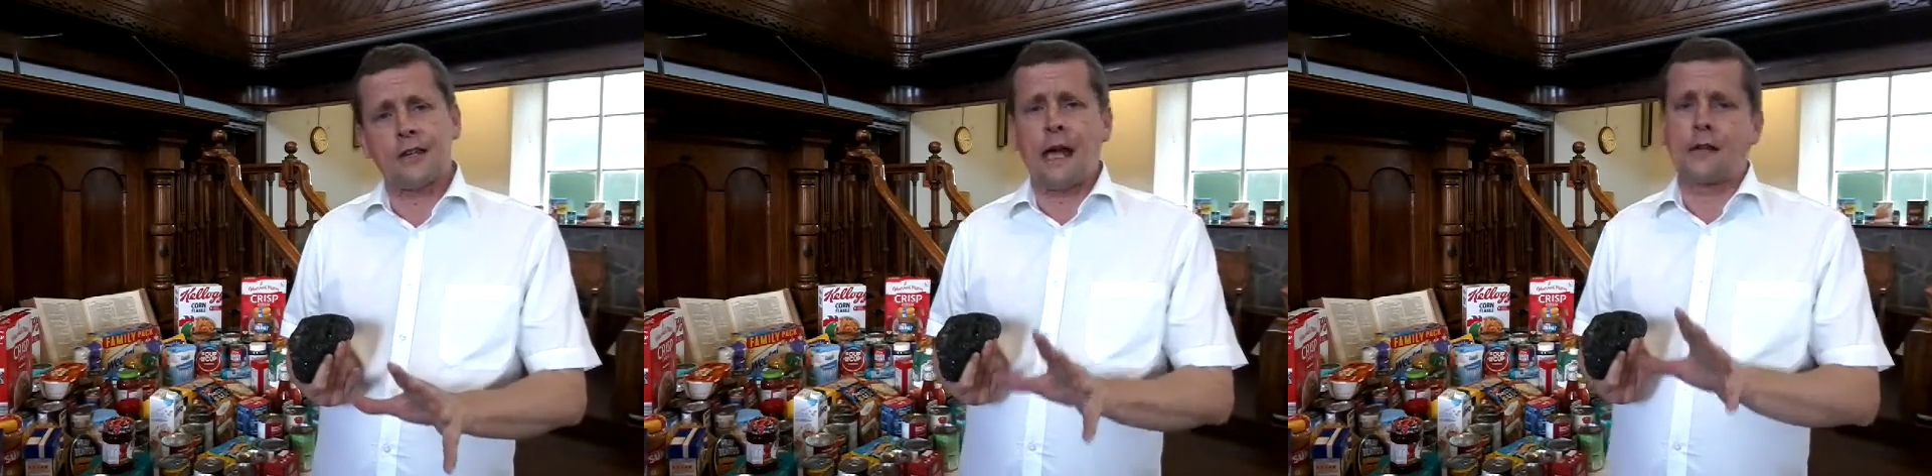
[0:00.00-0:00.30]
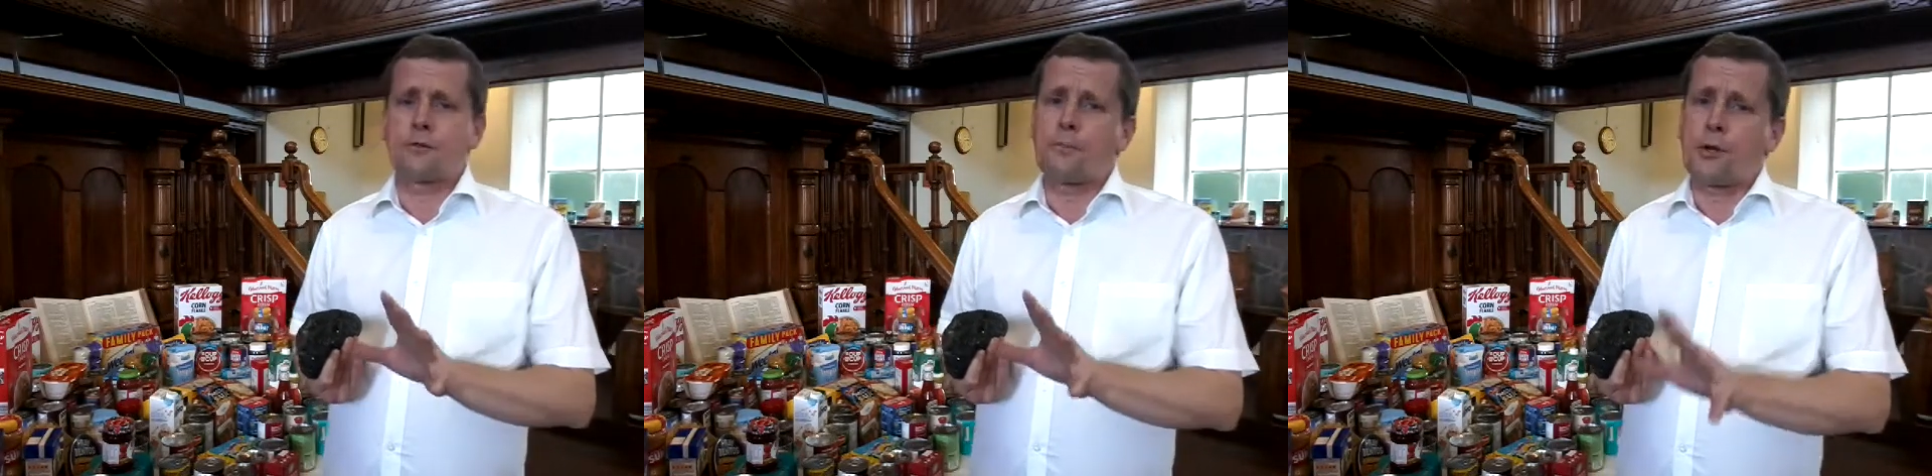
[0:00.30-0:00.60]

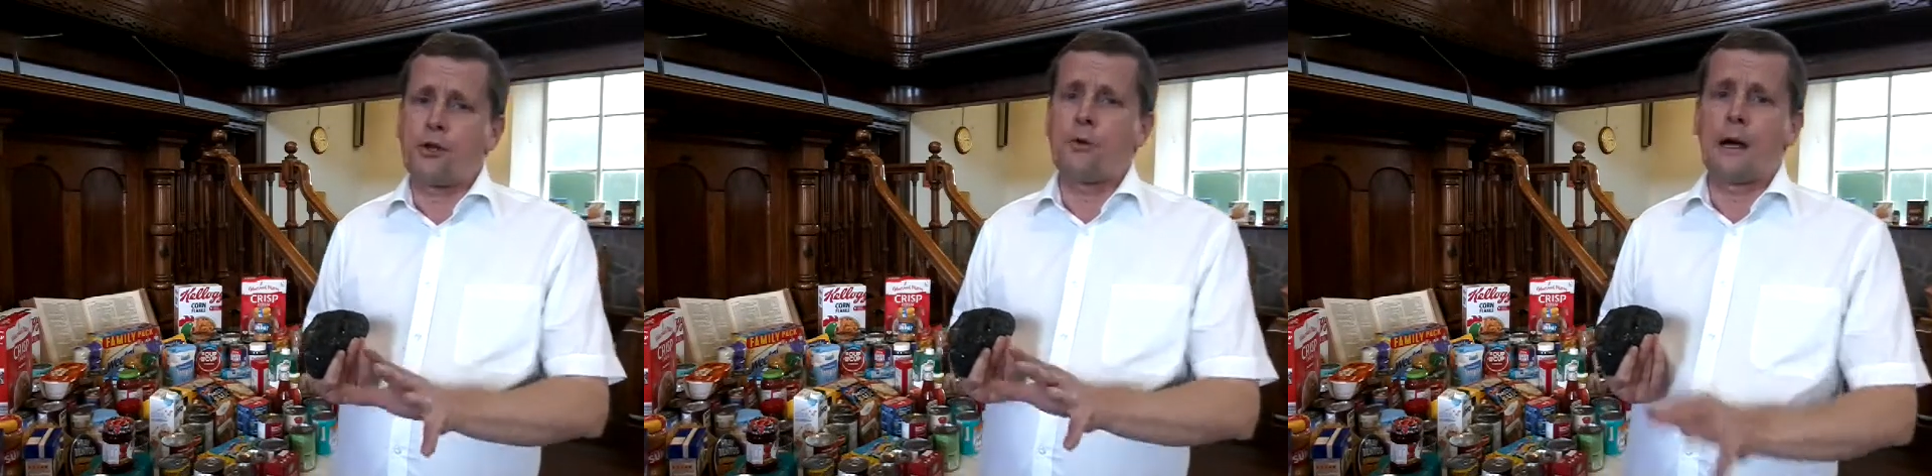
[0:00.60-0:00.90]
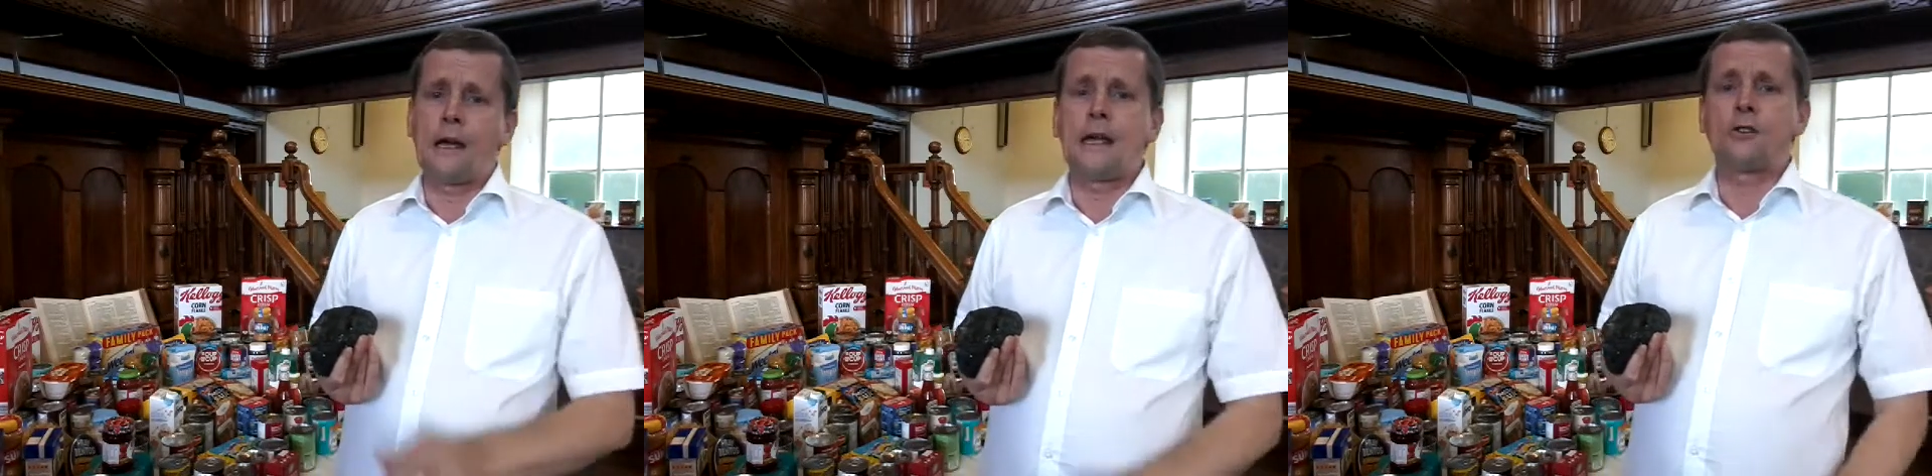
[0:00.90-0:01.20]
and pure
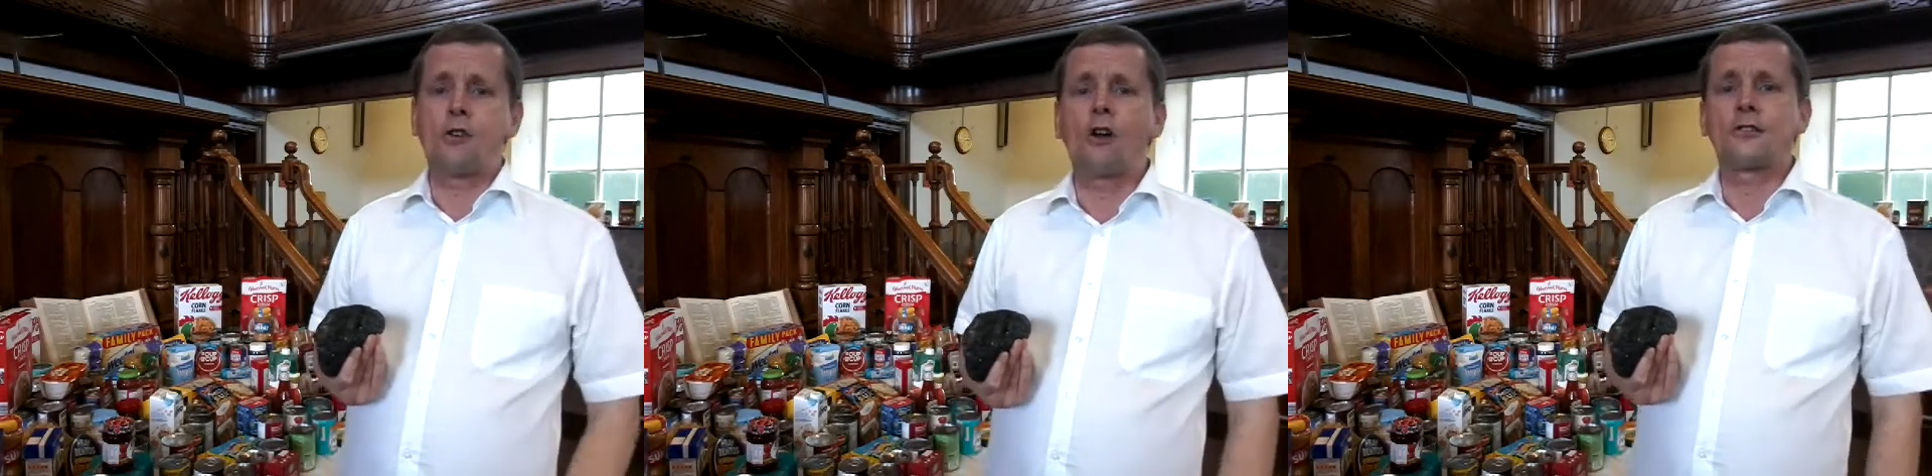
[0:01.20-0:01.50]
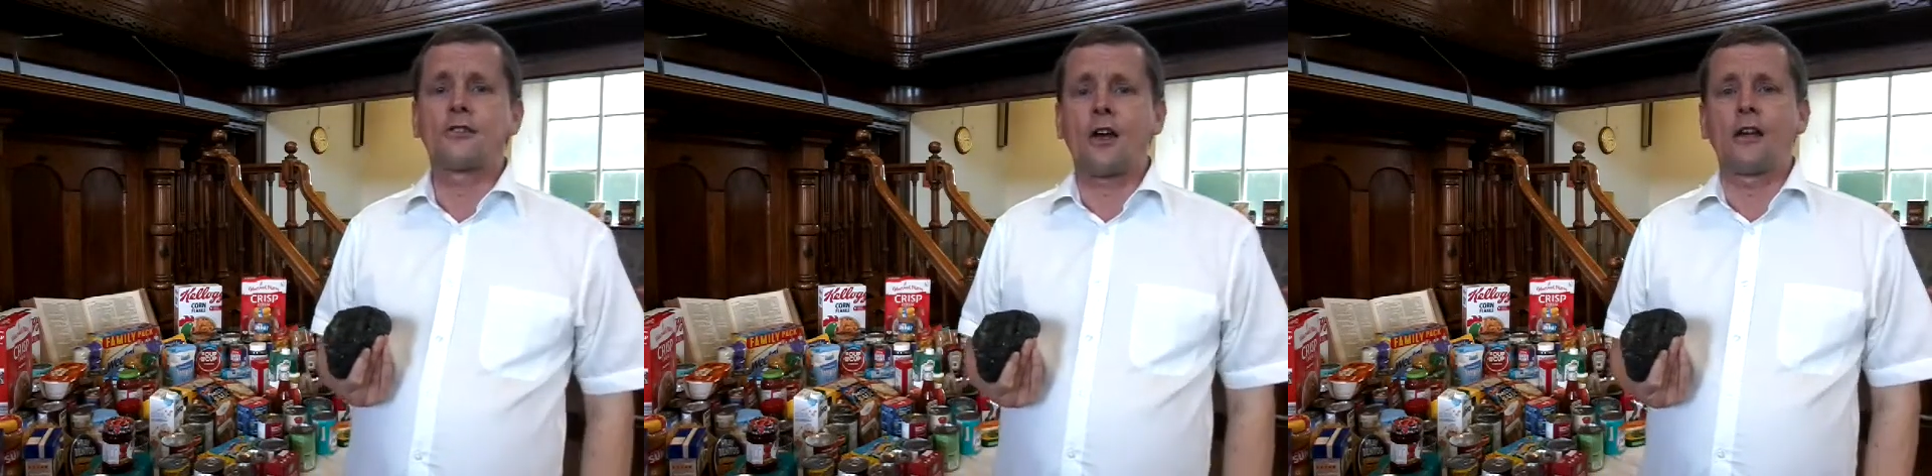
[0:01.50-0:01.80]
in God's
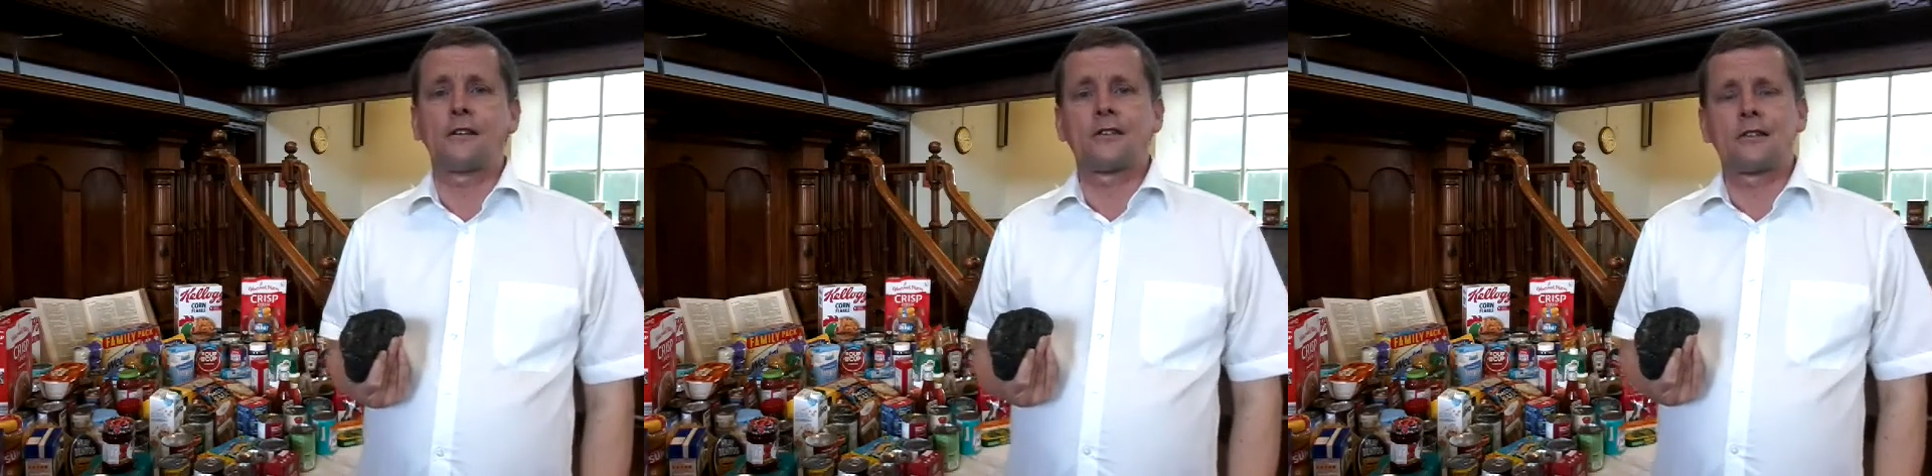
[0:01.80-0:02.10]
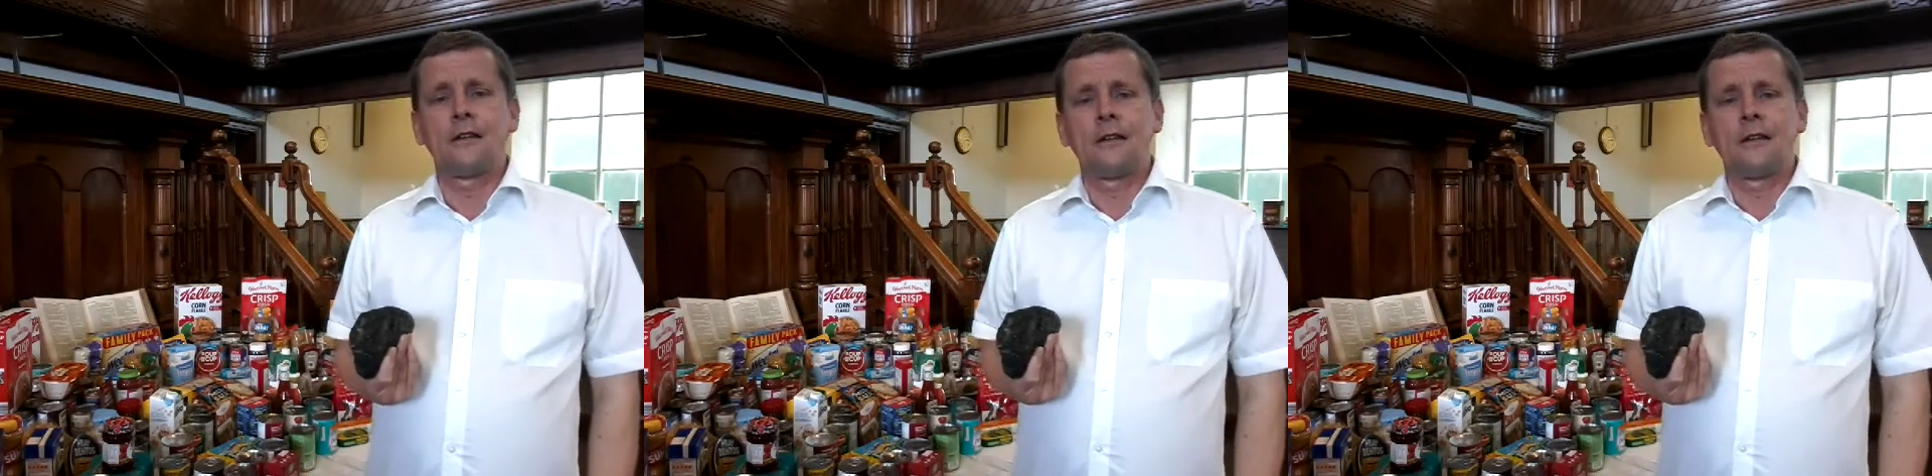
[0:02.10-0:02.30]
sight,